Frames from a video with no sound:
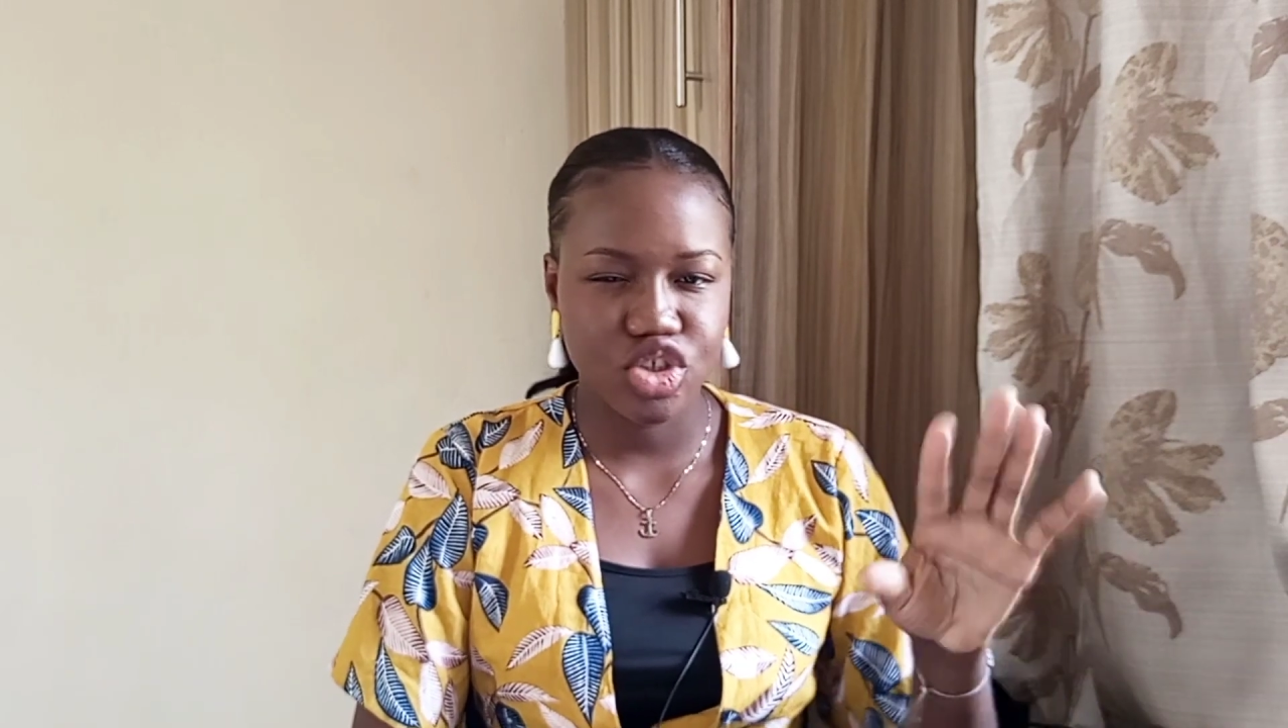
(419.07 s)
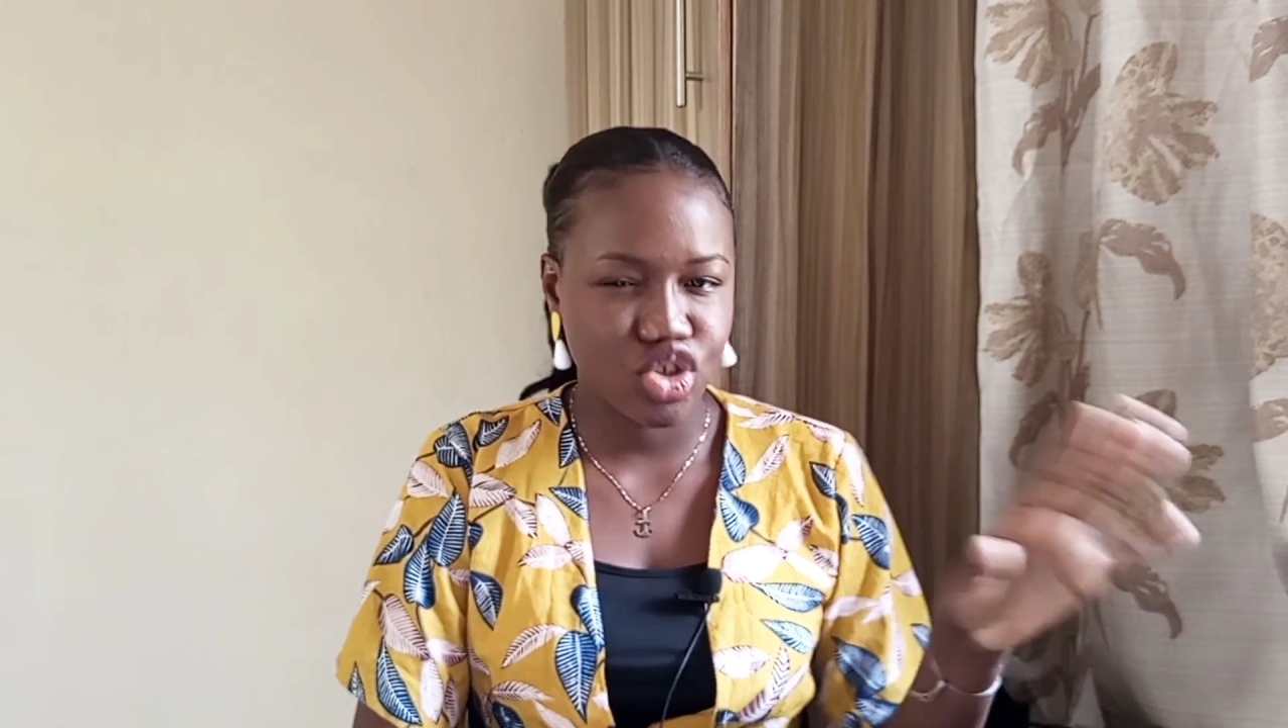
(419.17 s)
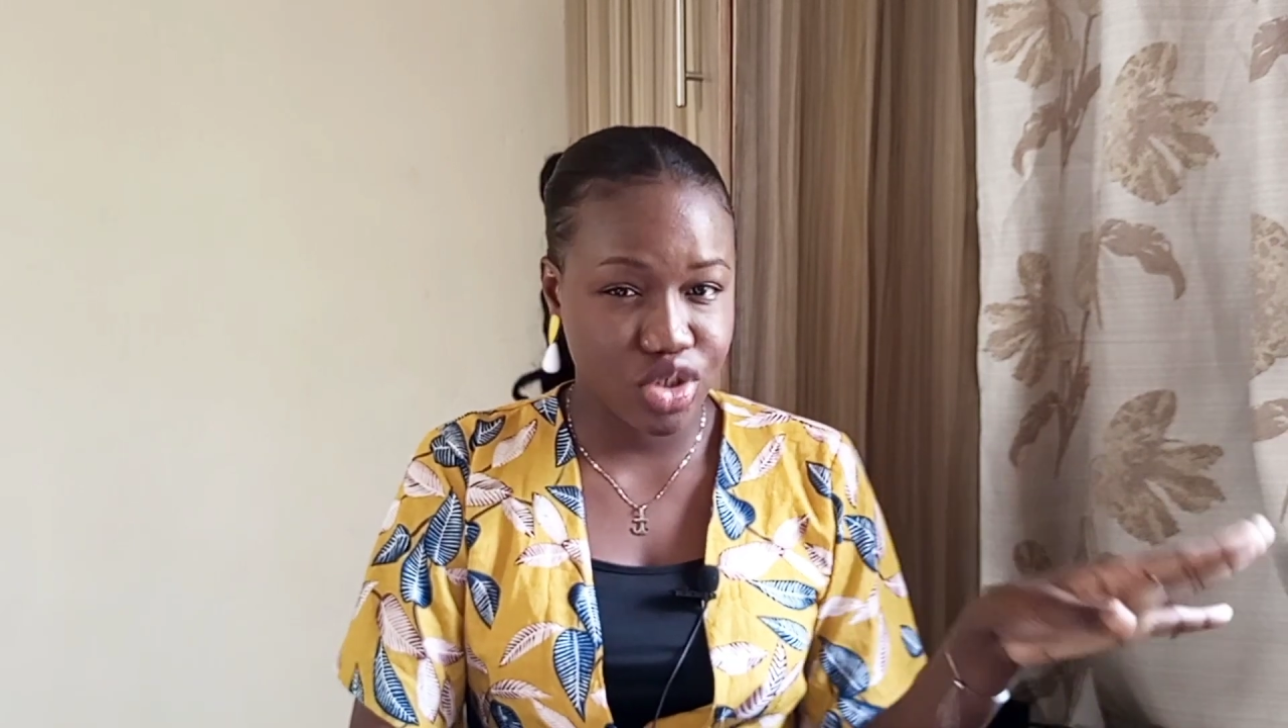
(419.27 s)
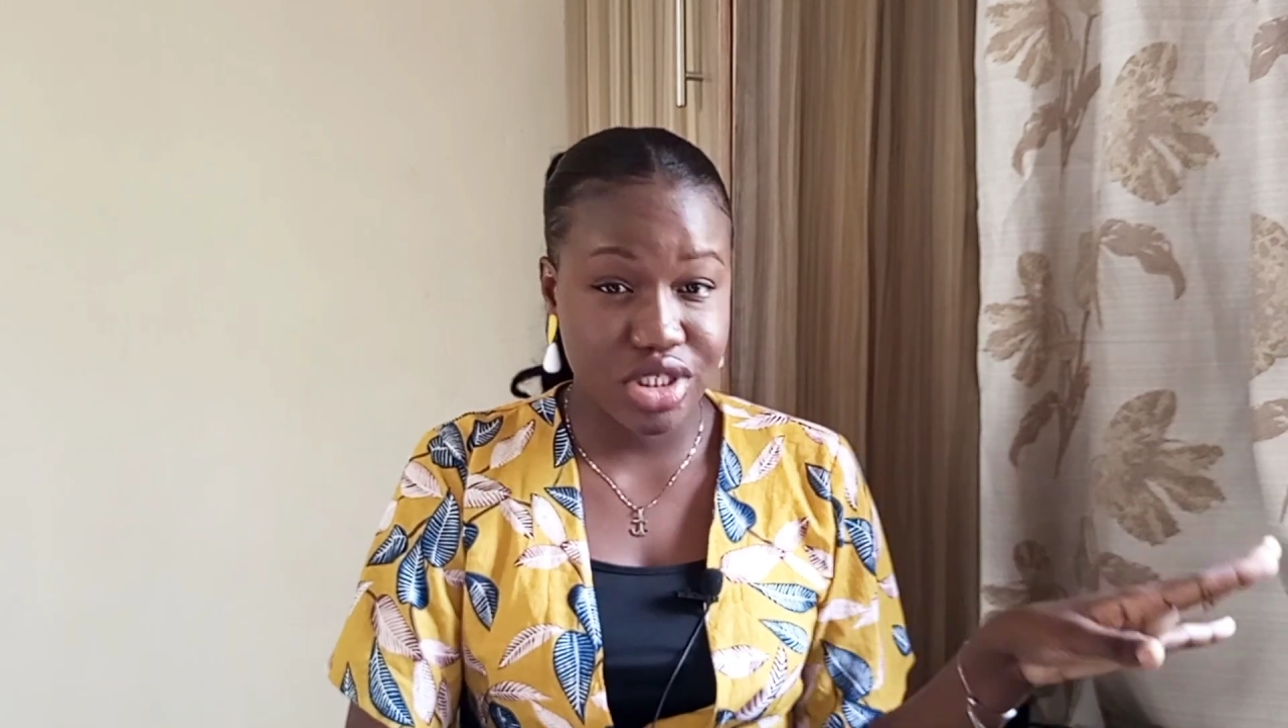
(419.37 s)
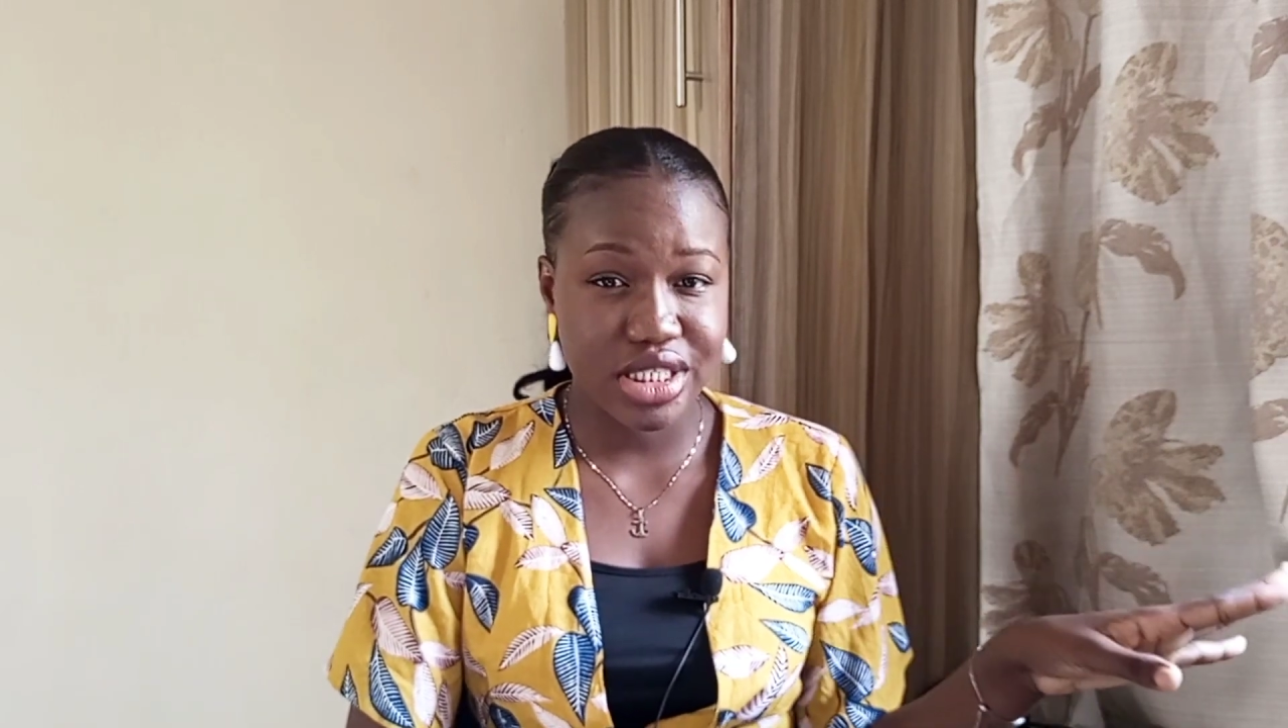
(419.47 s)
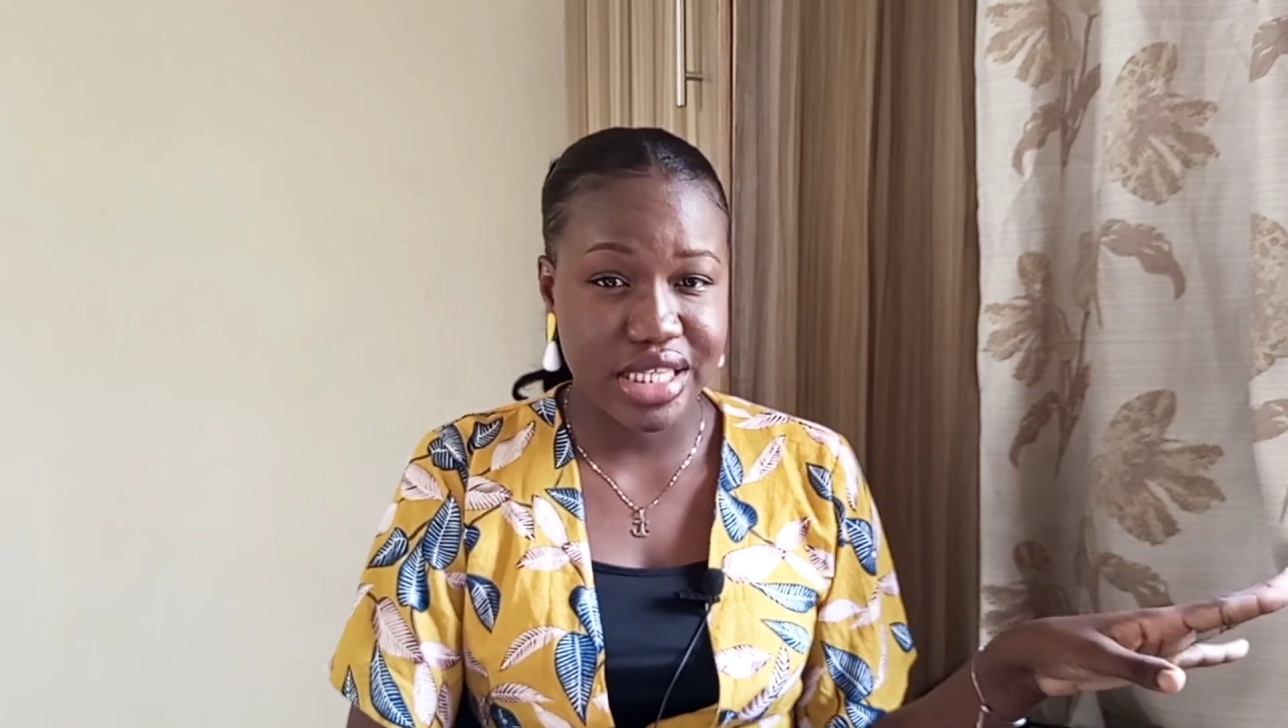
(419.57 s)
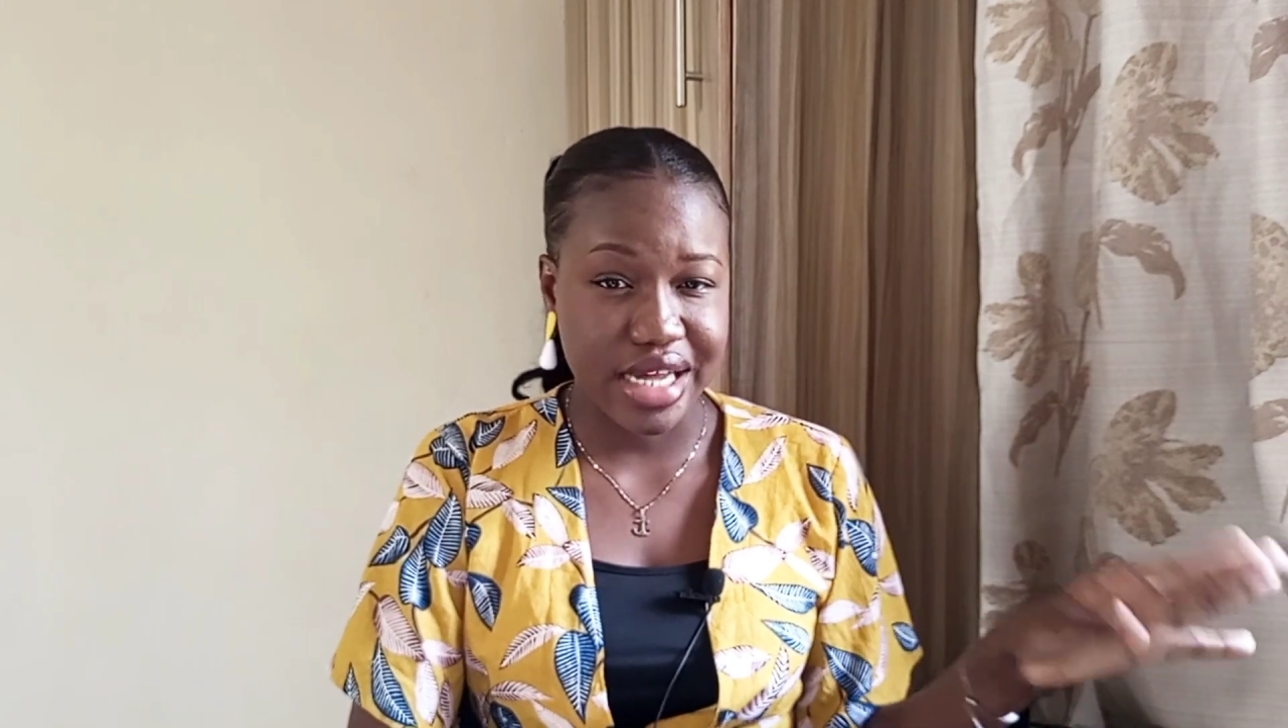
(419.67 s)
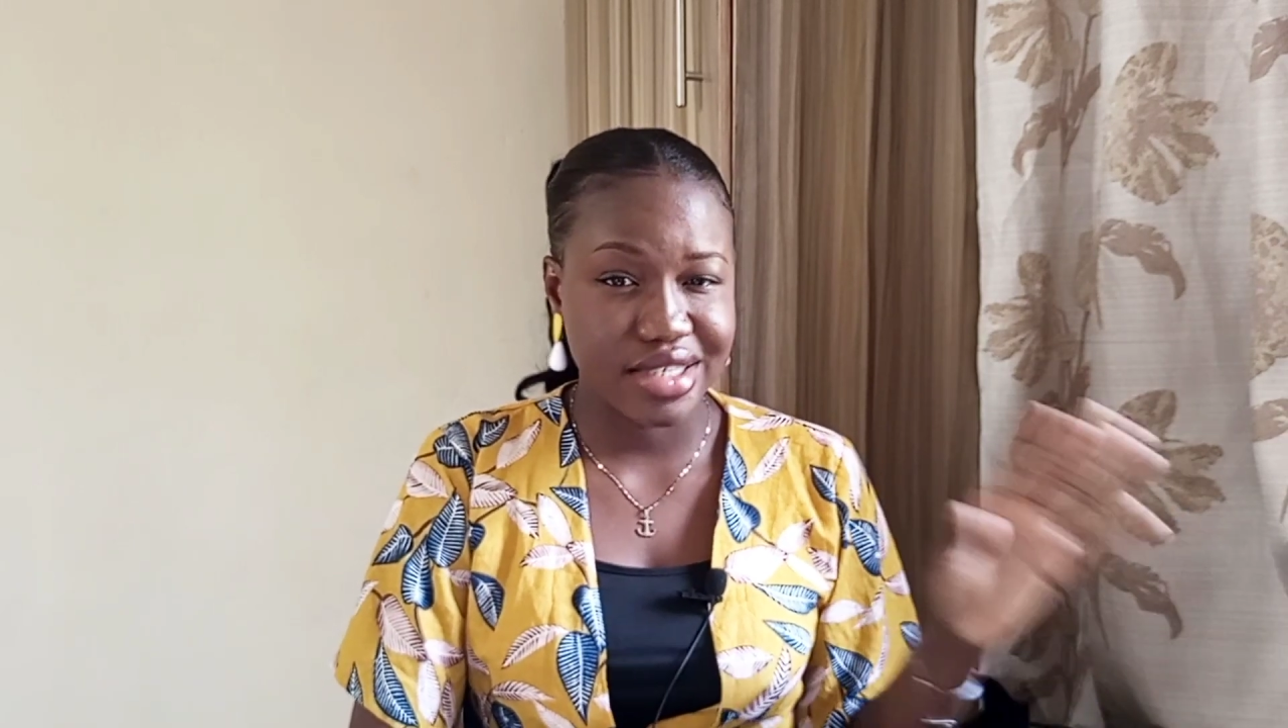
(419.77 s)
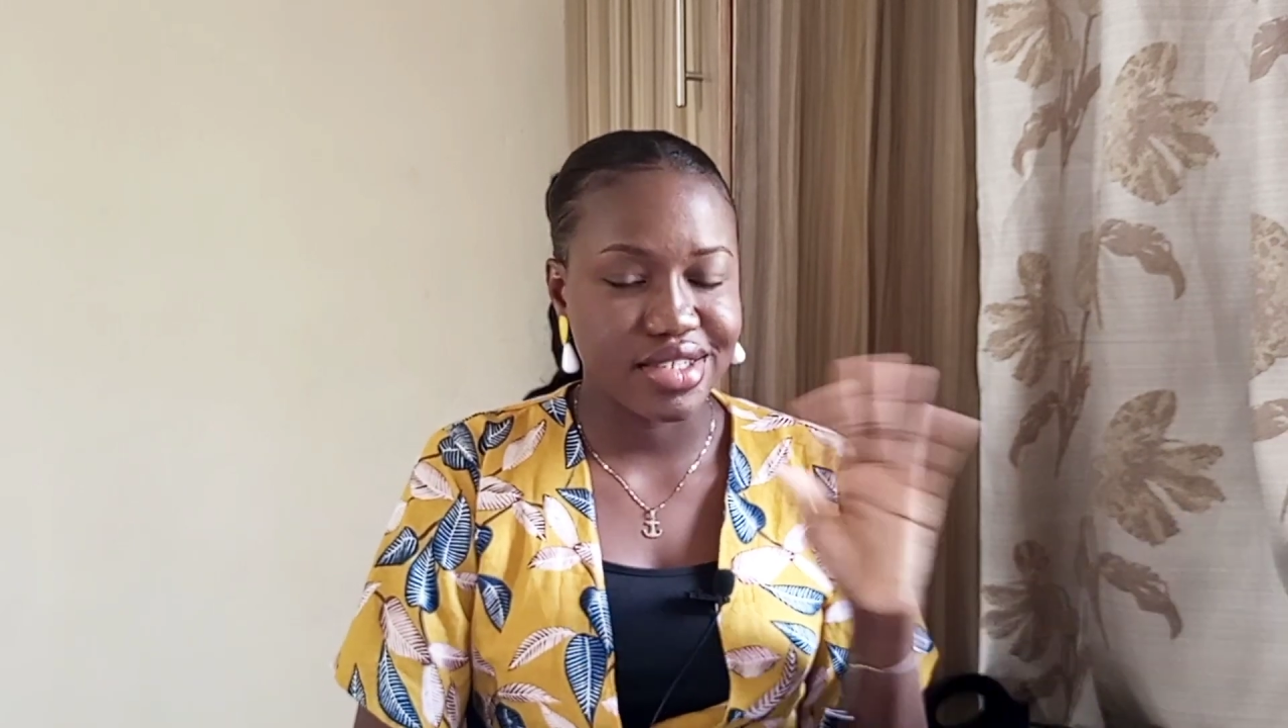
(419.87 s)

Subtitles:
Do you understand?